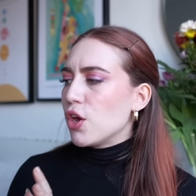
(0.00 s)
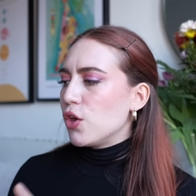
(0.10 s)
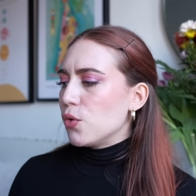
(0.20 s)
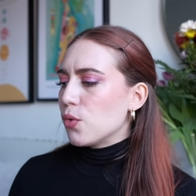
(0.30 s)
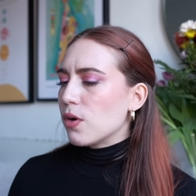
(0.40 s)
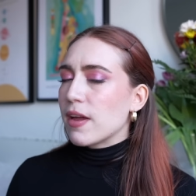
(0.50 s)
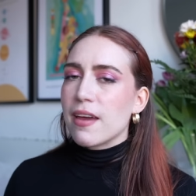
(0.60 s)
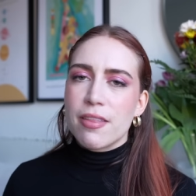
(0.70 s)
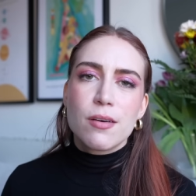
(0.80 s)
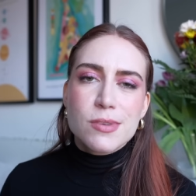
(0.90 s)
who okay i
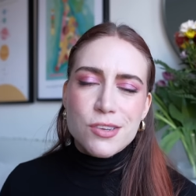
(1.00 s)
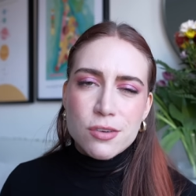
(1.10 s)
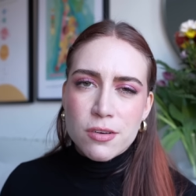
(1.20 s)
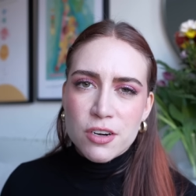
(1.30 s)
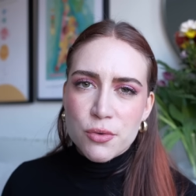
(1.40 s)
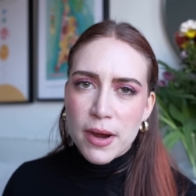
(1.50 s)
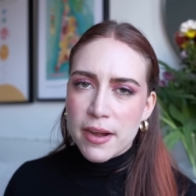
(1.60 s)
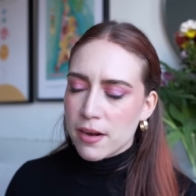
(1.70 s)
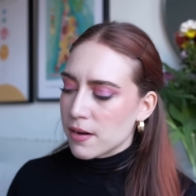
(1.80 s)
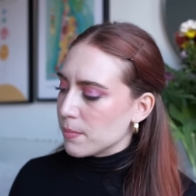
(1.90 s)
thought was a toronto
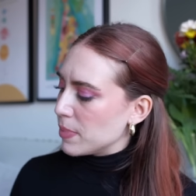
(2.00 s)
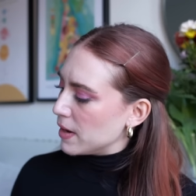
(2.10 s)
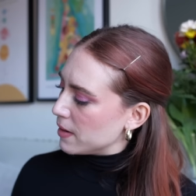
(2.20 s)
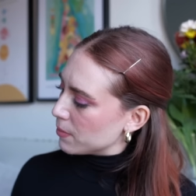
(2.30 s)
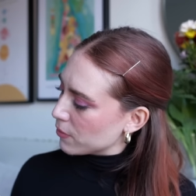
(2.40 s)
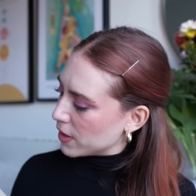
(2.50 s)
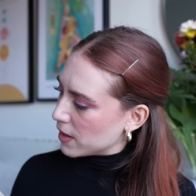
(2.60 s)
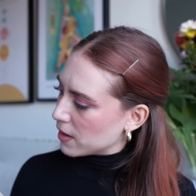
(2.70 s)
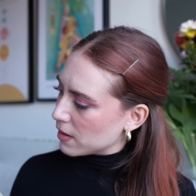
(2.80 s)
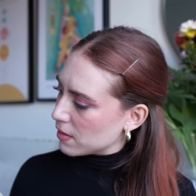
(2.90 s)
writer but i'm
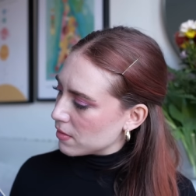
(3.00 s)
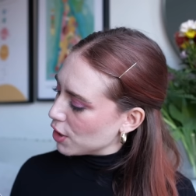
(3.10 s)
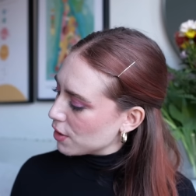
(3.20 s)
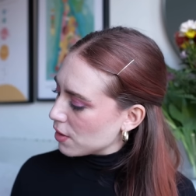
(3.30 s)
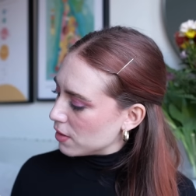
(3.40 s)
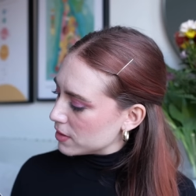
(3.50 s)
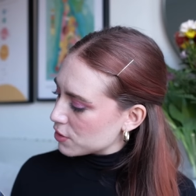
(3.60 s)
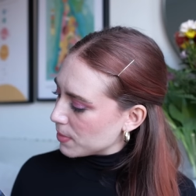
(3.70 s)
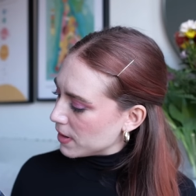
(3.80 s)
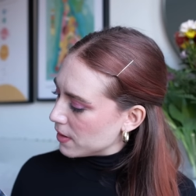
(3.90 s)
reading her
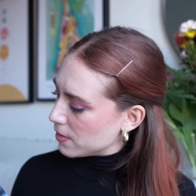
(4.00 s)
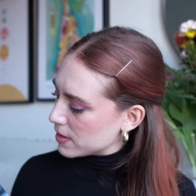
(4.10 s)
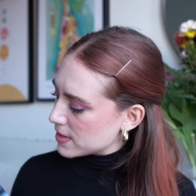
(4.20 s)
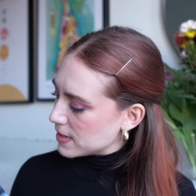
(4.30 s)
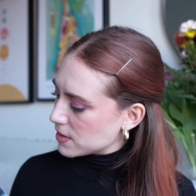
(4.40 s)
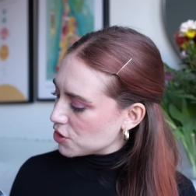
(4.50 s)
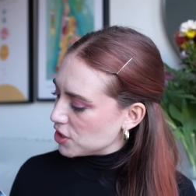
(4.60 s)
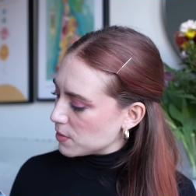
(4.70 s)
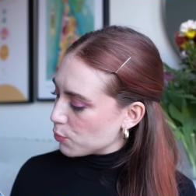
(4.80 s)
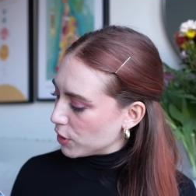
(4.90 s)
oscar bio and it says that
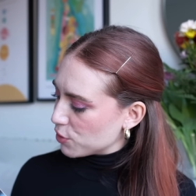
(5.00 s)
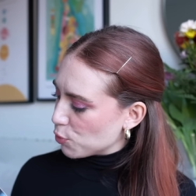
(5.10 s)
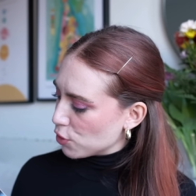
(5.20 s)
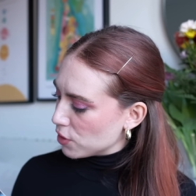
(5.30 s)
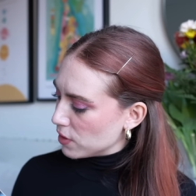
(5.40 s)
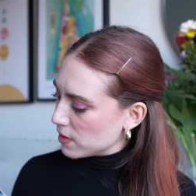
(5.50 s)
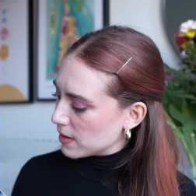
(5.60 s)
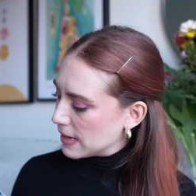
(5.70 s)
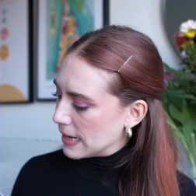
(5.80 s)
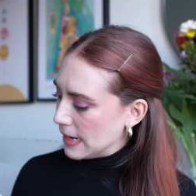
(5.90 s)
she's a british born
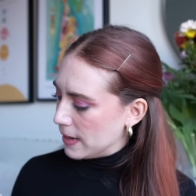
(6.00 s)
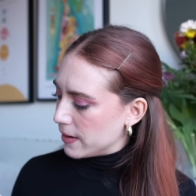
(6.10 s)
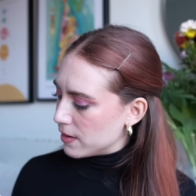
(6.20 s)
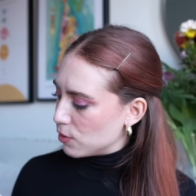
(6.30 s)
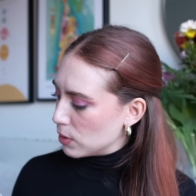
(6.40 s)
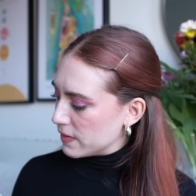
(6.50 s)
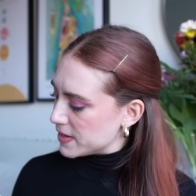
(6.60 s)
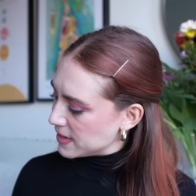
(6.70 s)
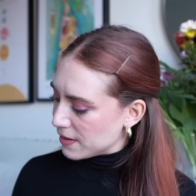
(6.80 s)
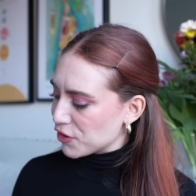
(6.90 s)
canadian who lives
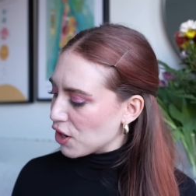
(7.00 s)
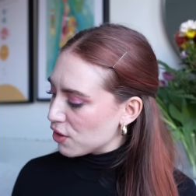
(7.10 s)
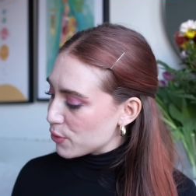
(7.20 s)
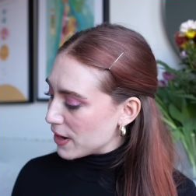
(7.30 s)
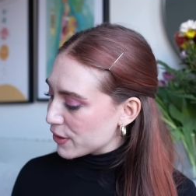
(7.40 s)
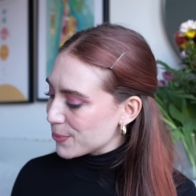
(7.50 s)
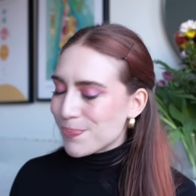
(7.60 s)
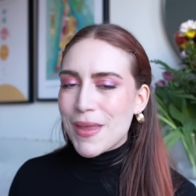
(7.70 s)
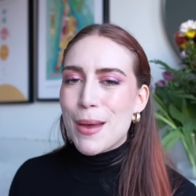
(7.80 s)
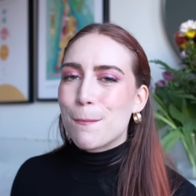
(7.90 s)
in denver colorado
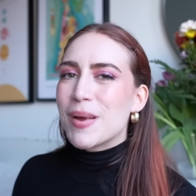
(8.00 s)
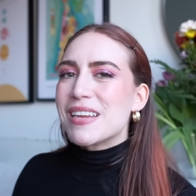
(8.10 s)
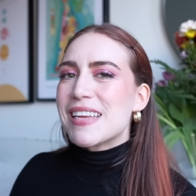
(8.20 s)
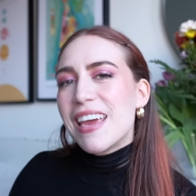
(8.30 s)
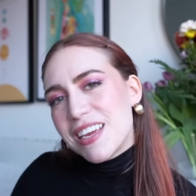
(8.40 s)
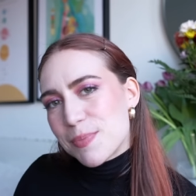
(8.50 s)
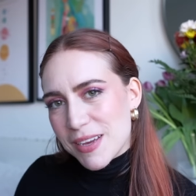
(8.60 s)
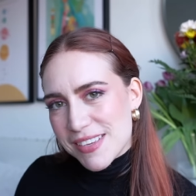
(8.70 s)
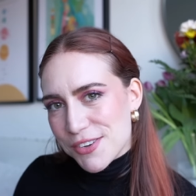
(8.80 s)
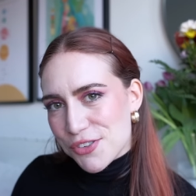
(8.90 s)
but it takes
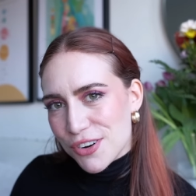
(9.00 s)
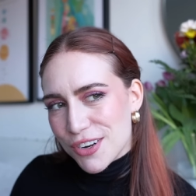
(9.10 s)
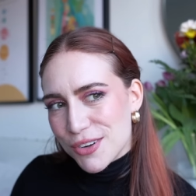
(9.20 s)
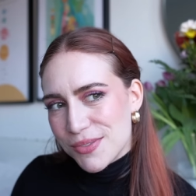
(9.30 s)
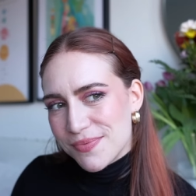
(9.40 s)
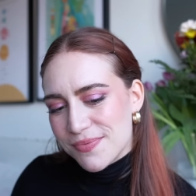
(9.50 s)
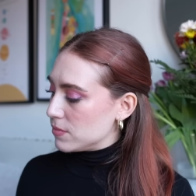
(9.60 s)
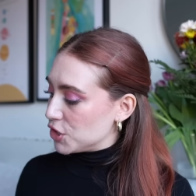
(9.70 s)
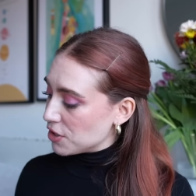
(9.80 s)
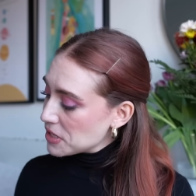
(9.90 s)
place in toronto
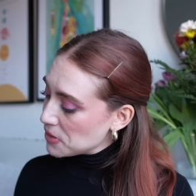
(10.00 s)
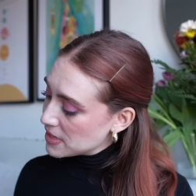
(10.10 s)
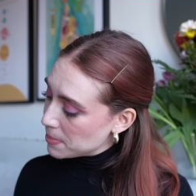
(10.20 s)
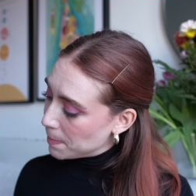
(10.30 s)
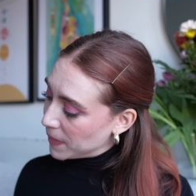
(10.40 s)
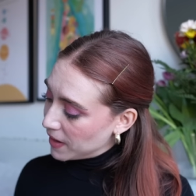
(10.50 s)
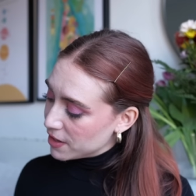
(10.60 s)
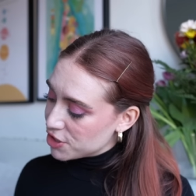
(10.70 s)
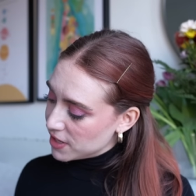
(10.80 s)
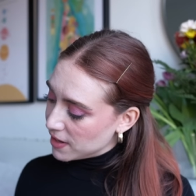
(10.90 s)
she also has a
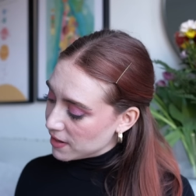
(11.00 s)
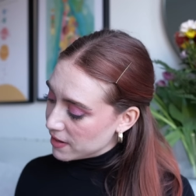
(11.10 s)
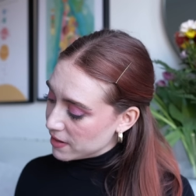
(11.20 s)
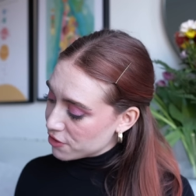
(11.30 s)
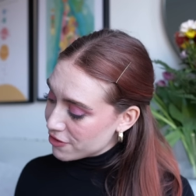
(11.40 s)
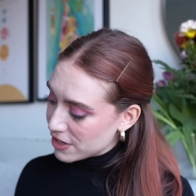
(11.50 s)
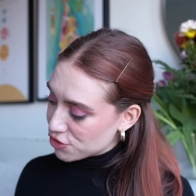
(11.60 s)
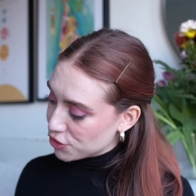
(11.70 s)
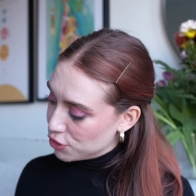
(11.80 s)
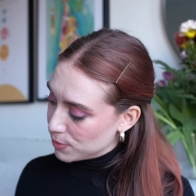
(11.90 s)
PhD in
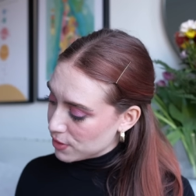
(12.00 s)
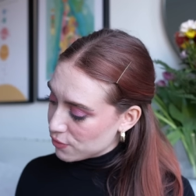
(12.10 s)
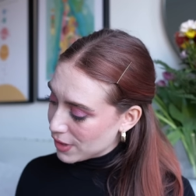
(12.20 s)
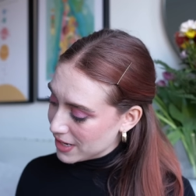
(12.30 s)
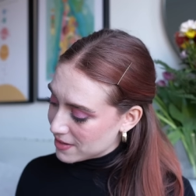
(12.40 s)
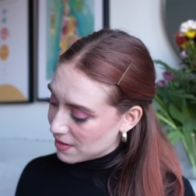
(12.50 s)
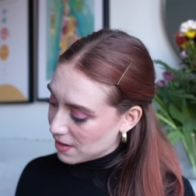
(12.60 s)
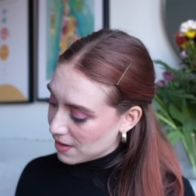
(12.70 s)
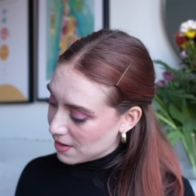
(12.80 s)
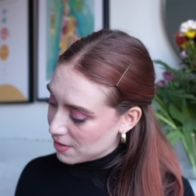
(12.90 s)
international human rights law.